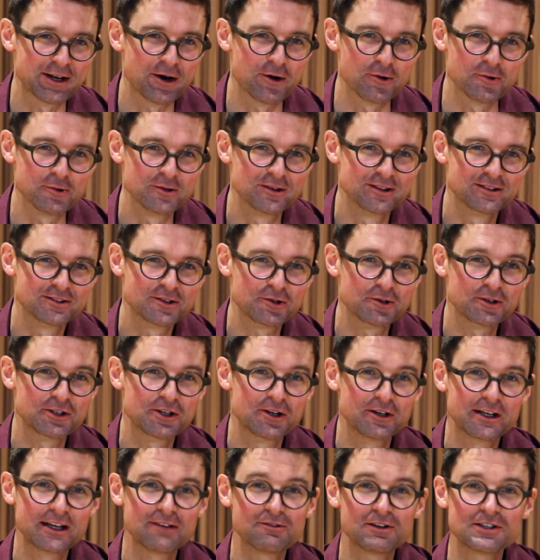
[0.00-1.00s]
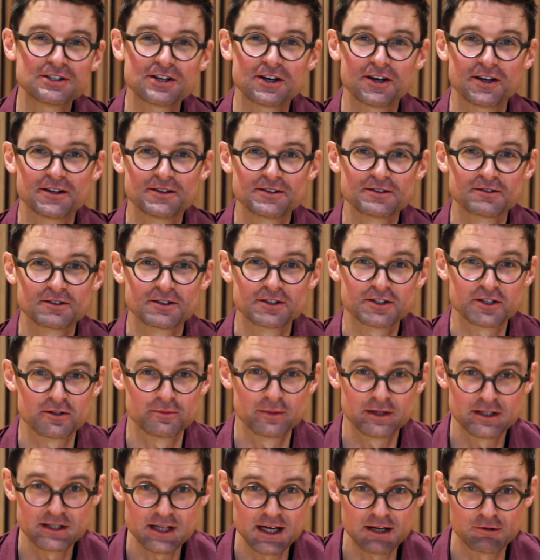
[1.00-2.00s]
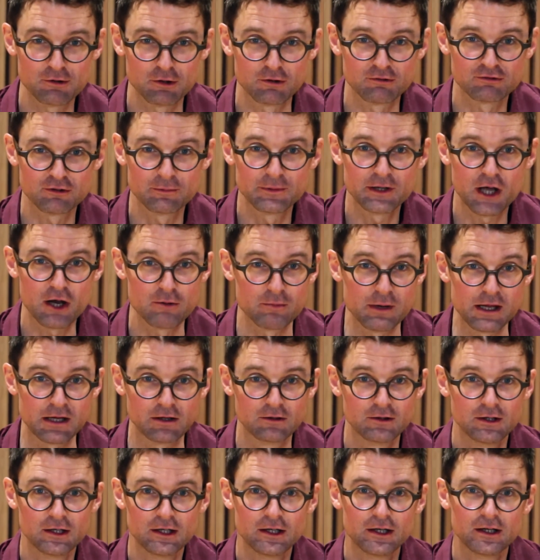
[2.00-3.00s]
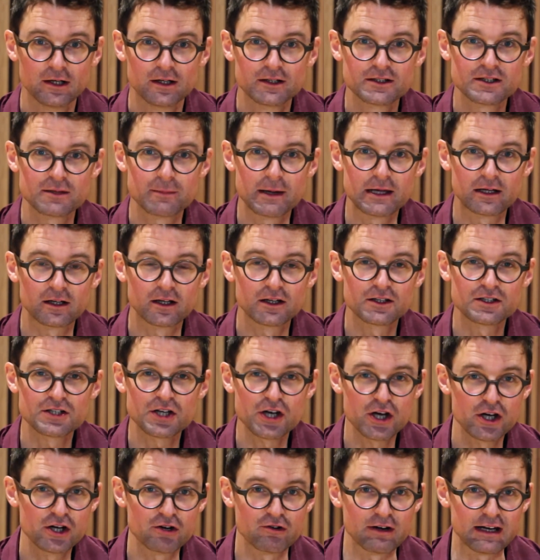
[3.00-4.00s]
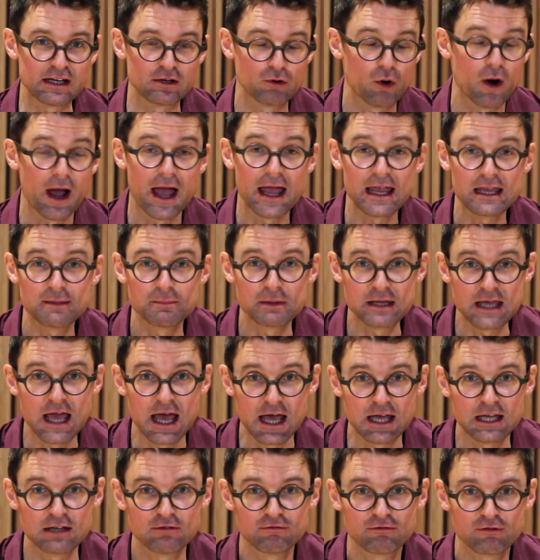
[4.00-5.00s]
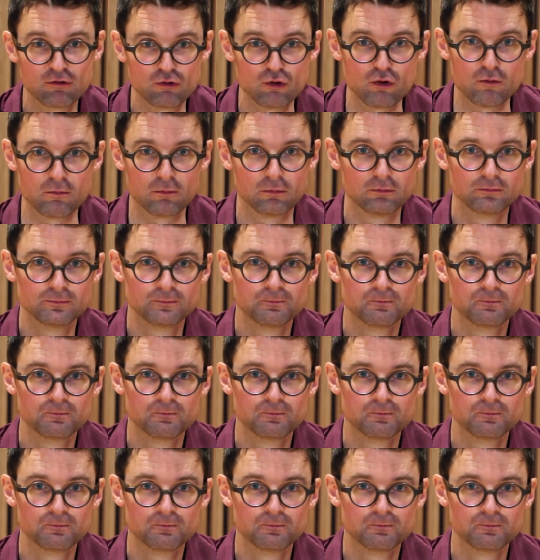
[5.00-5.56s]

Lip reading: whole, Dohnányi returns to the material from the opening to make a ternary or ABA form.